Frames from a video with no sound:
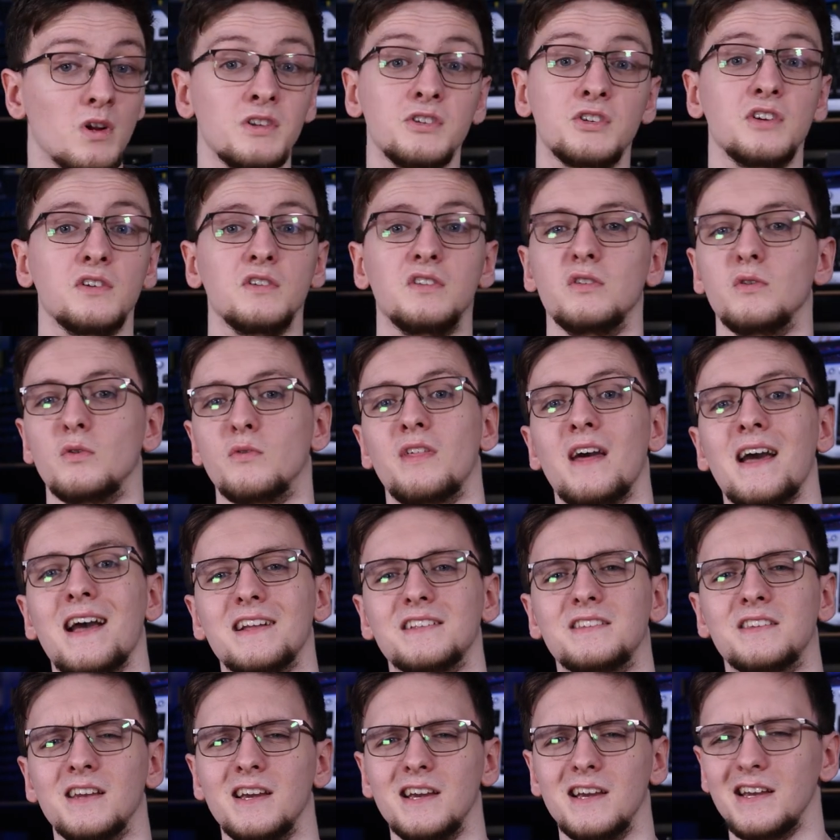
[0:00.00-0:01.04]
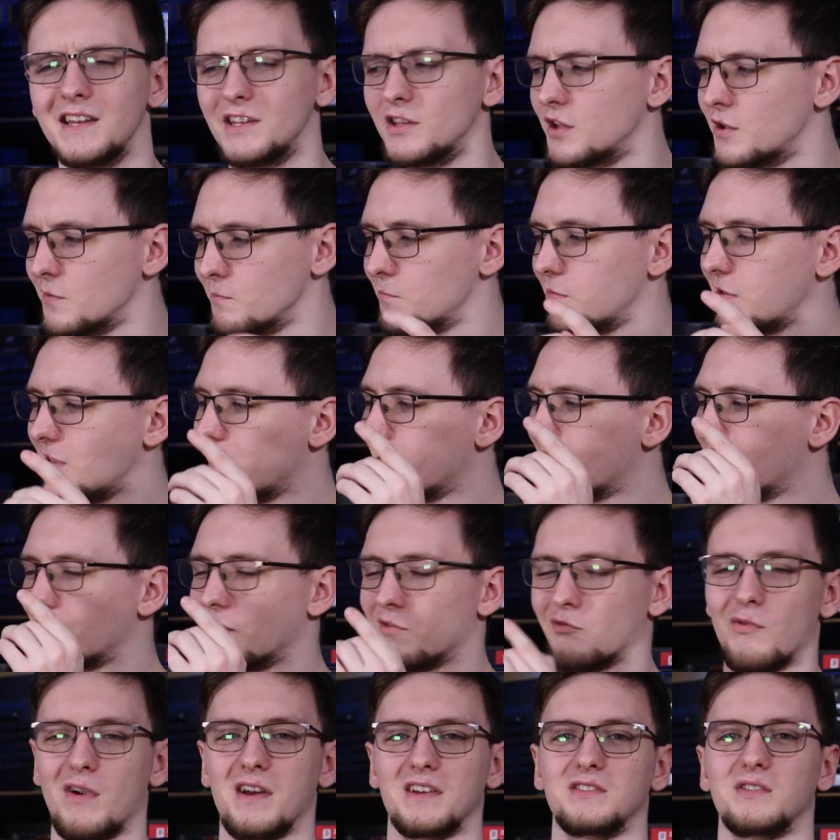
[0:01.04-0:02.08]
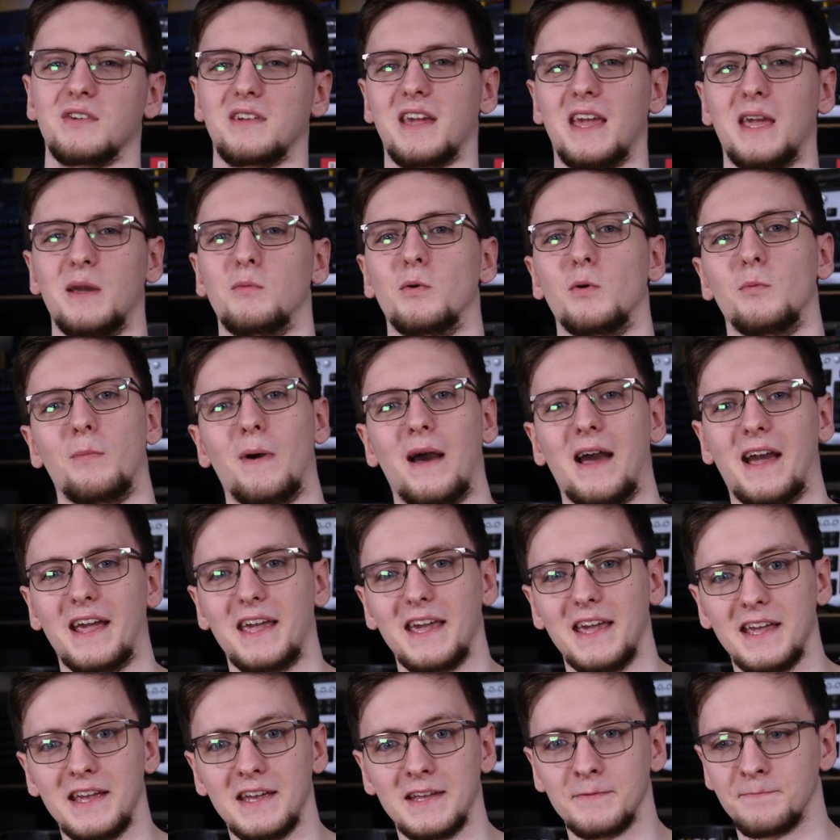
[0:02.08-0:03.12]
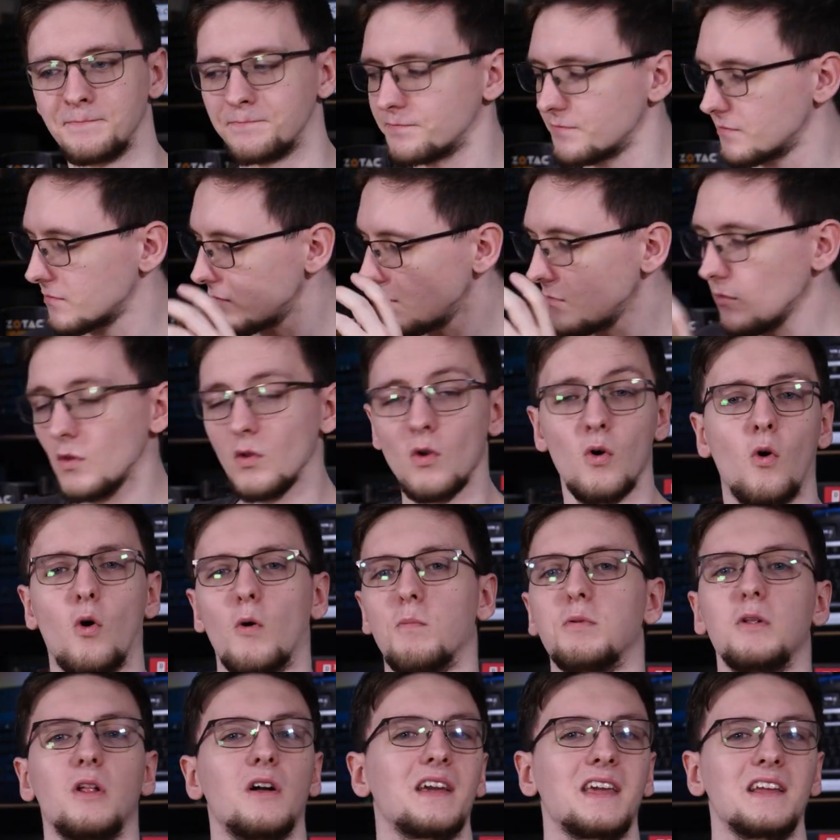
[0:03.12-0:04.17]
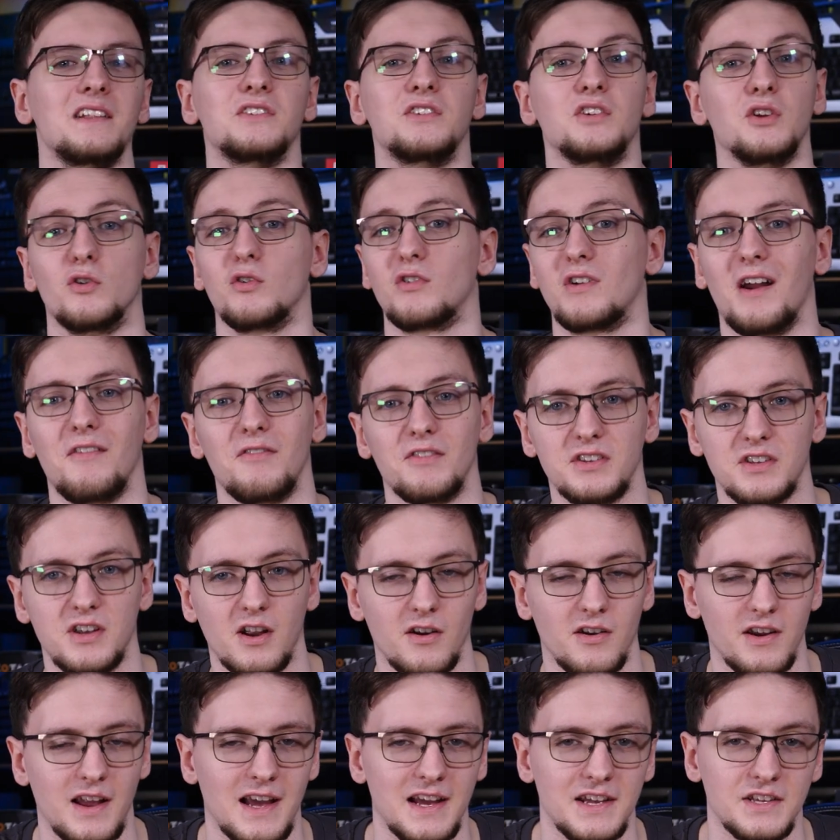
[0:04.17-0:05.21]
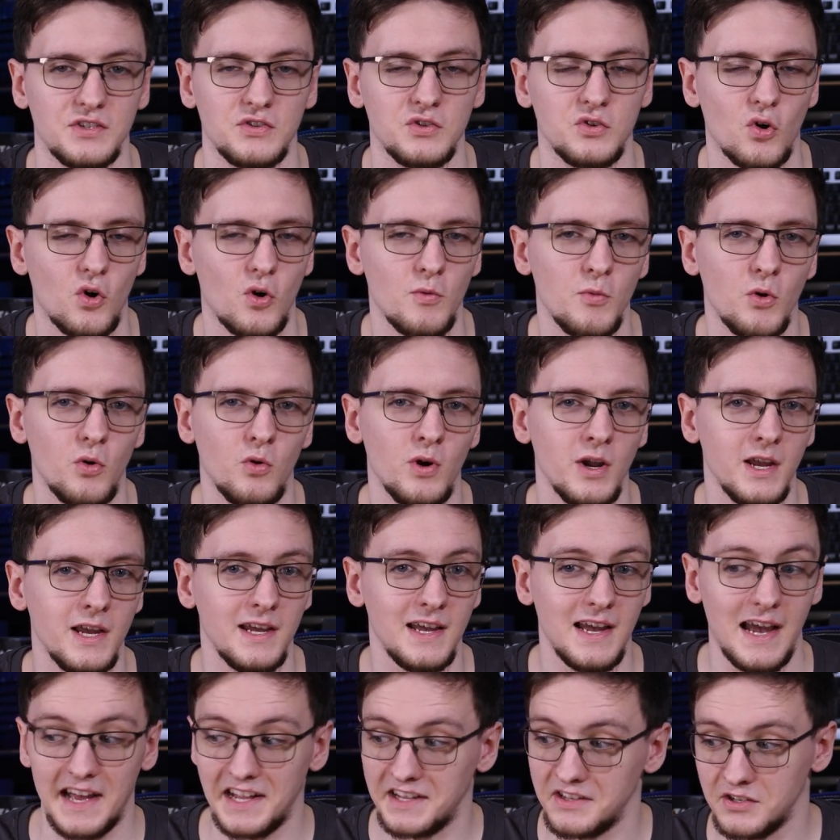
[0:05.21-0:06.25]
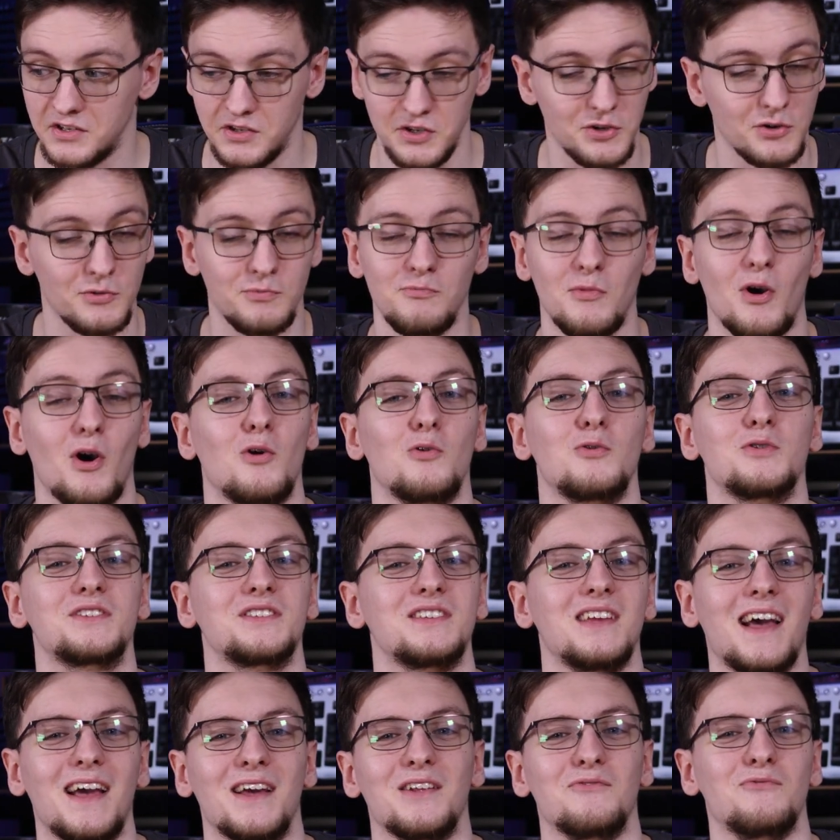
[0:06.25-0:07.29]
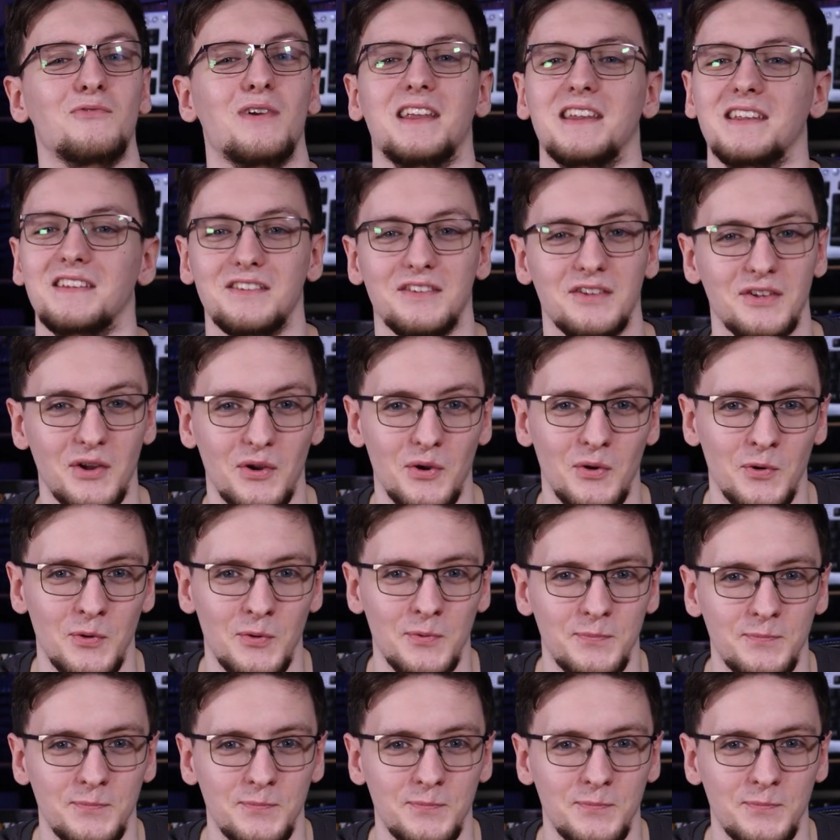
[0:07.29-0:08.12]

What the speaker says: Once you do that, you can plug the riser cable back in or plug into your graphics card as normal, and you're all set and ready to go.